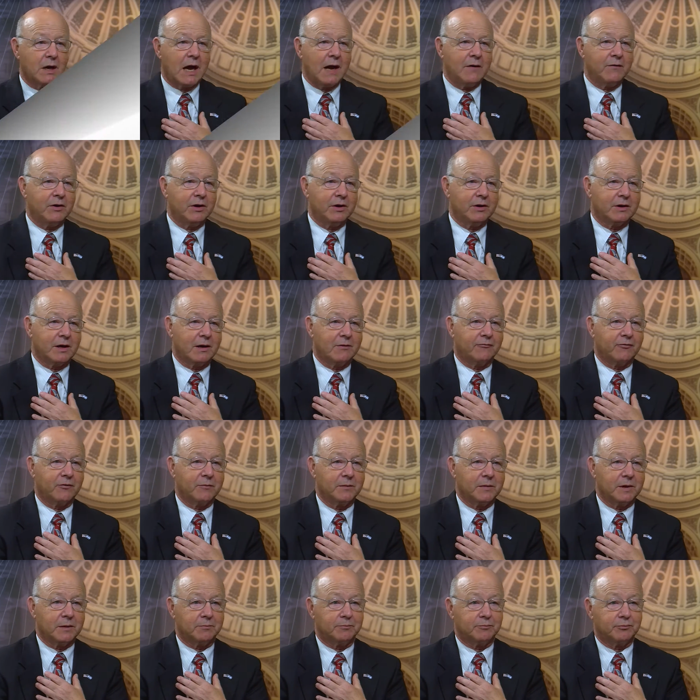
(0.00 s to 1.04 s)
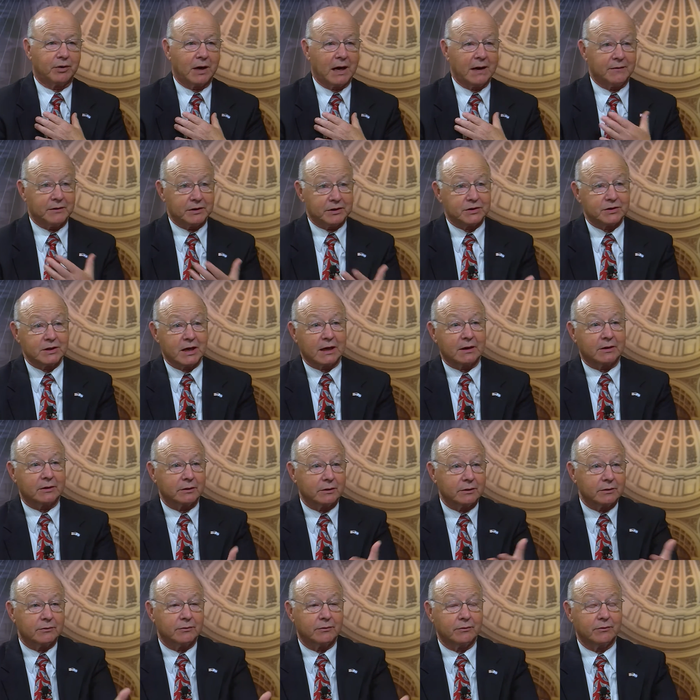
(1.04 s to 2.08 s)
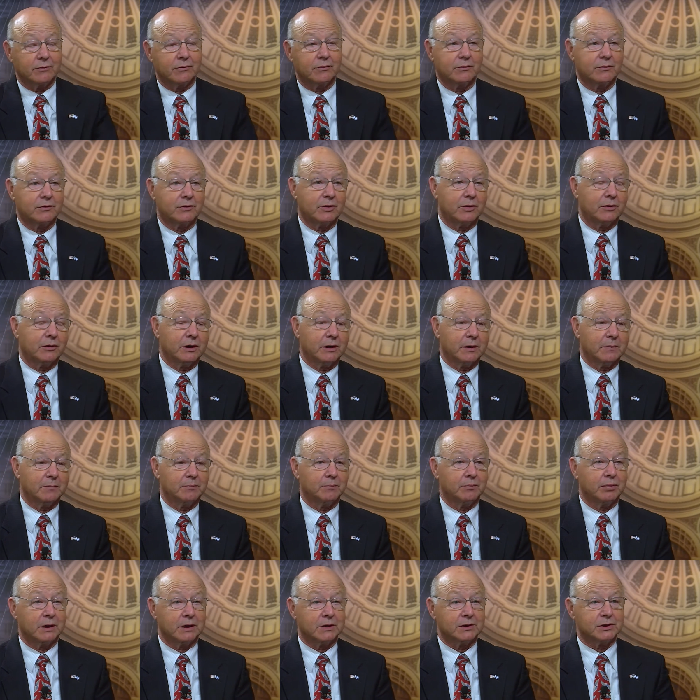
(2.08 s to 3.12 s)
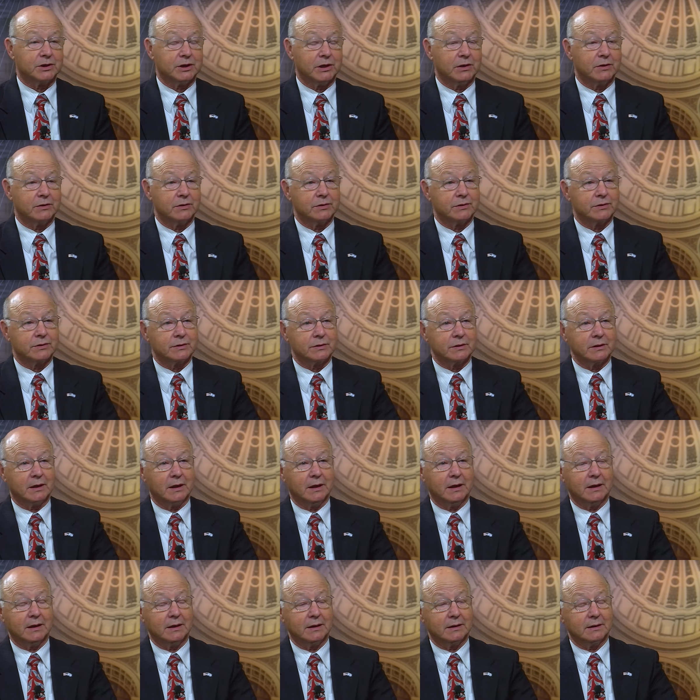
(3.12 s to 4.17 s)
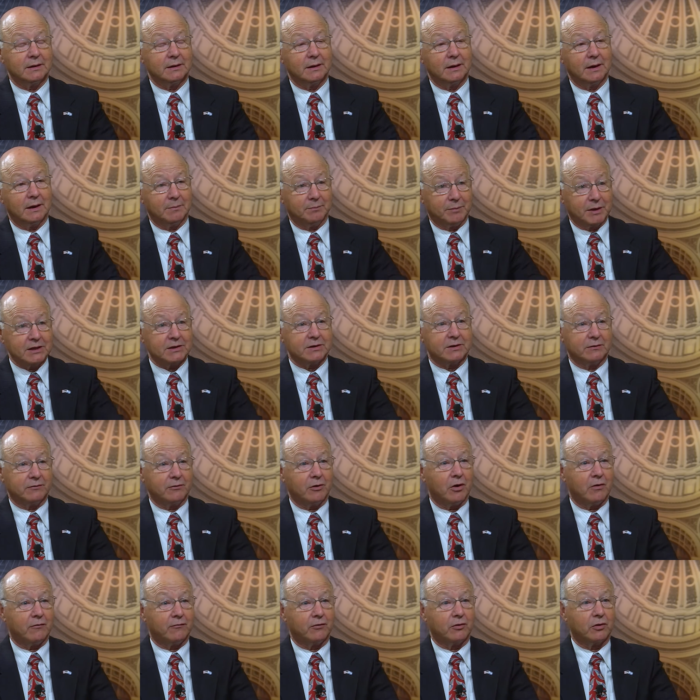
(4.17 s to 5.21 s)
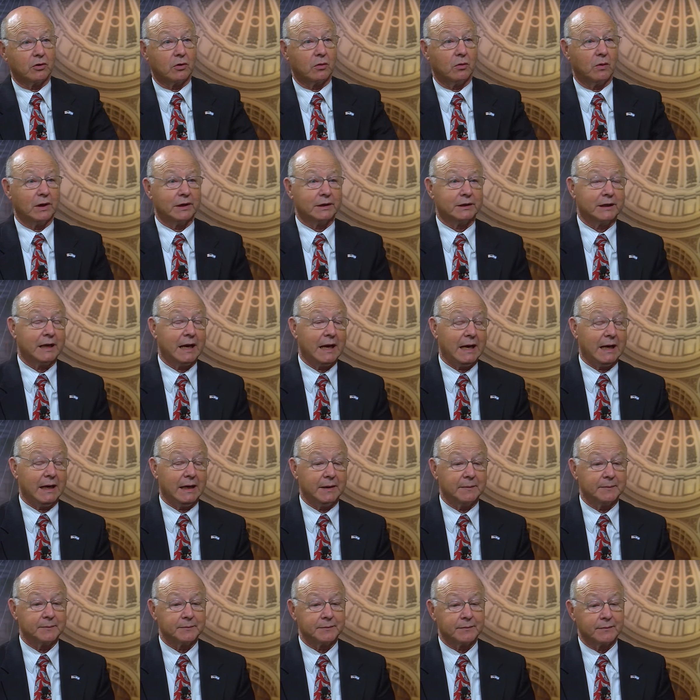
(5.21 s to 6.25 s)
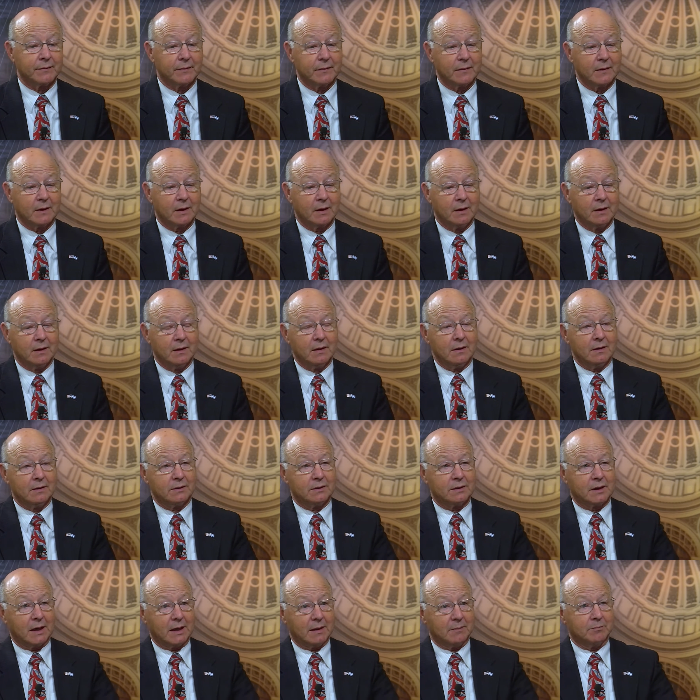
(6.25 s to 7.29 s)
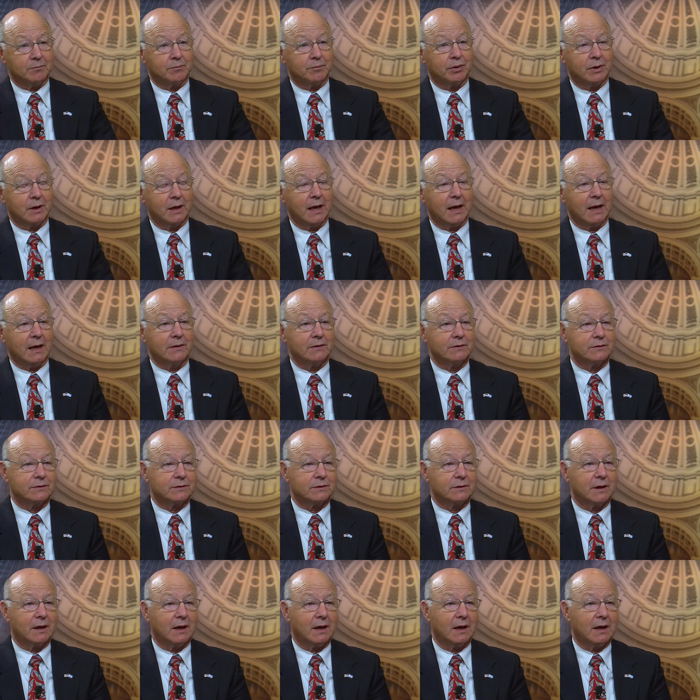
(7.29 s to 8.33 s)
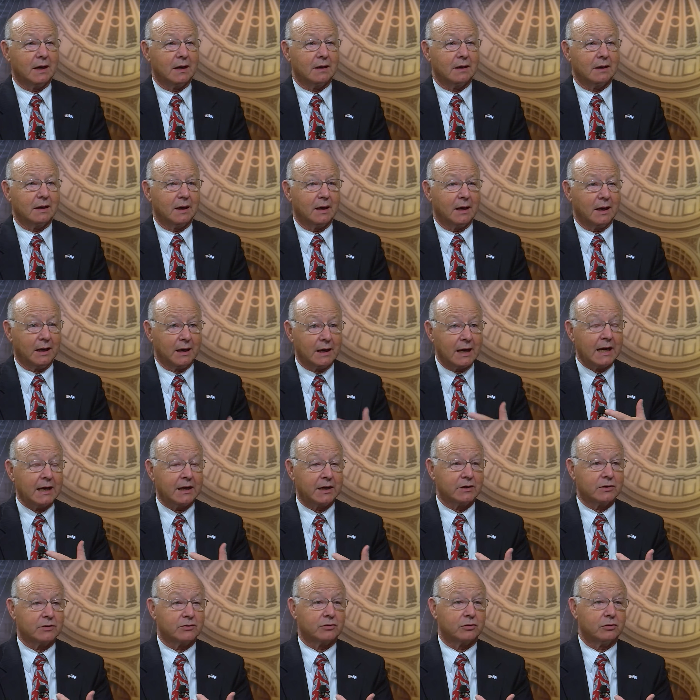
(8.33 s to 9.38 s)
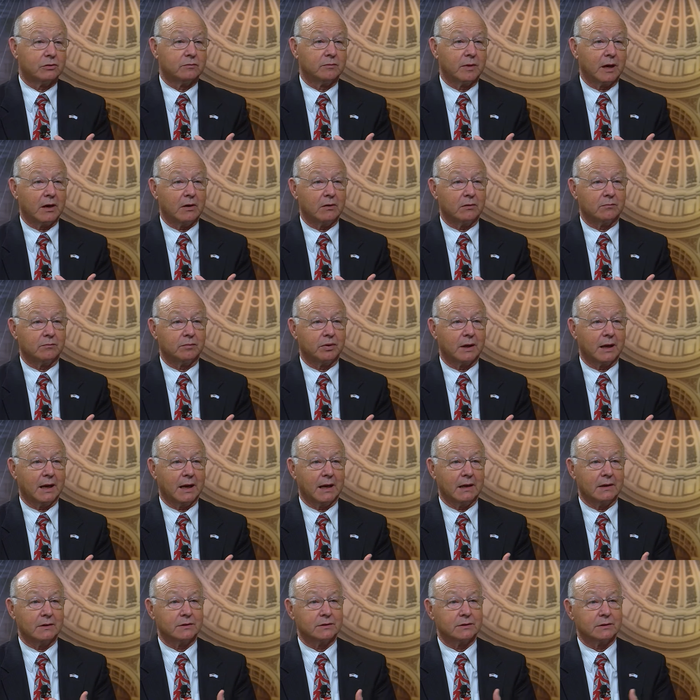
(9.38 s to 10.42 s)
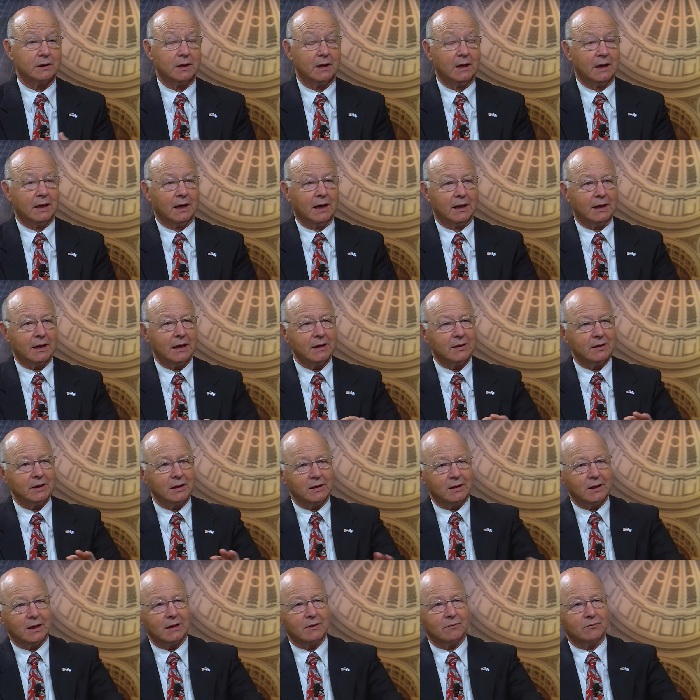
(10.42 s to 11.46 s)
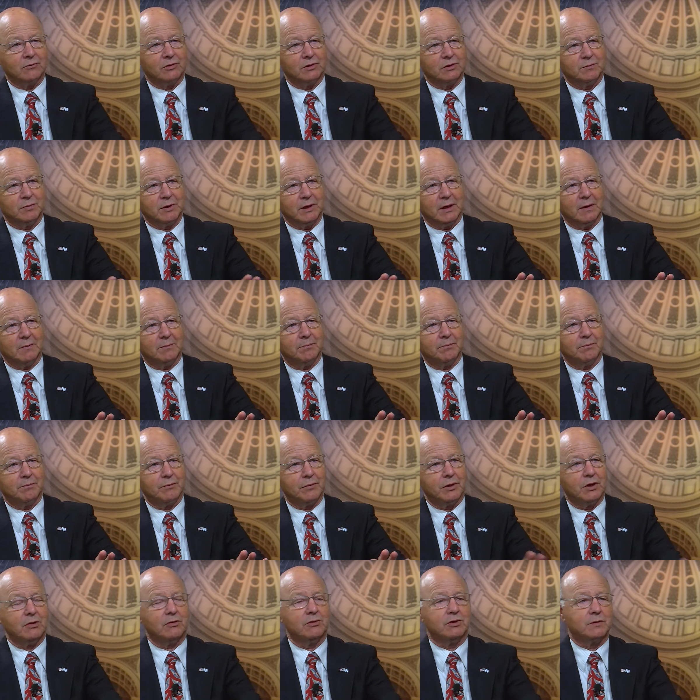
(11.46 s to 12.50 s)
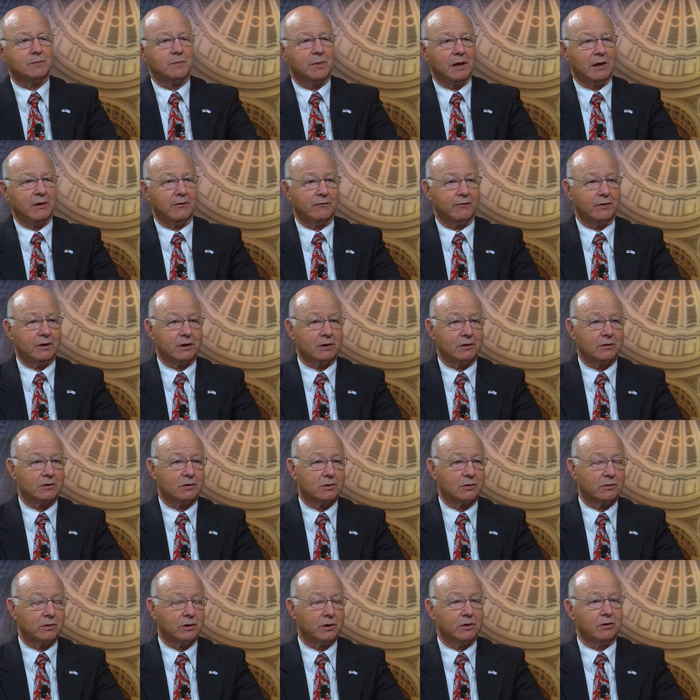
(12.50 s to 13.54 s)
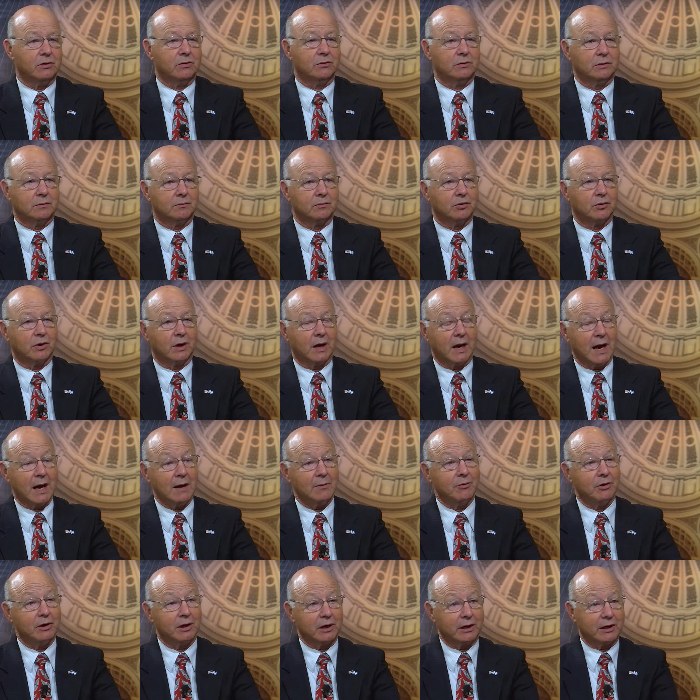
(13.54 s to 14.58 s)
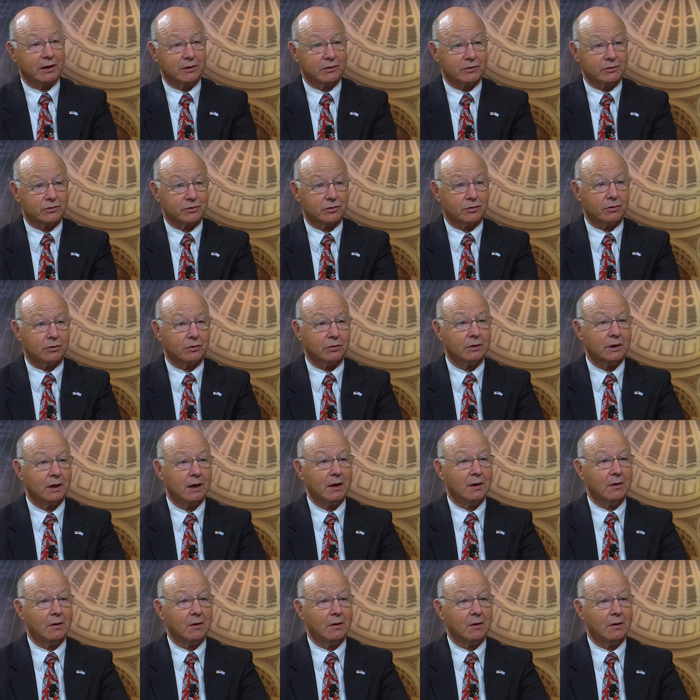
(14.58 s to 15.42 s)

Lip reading: Having come from the private sector 30 plus years, basically all 401k type plans, and I controlled my own plans, and I think that would be a huge benefit to a new employer. I'm going to control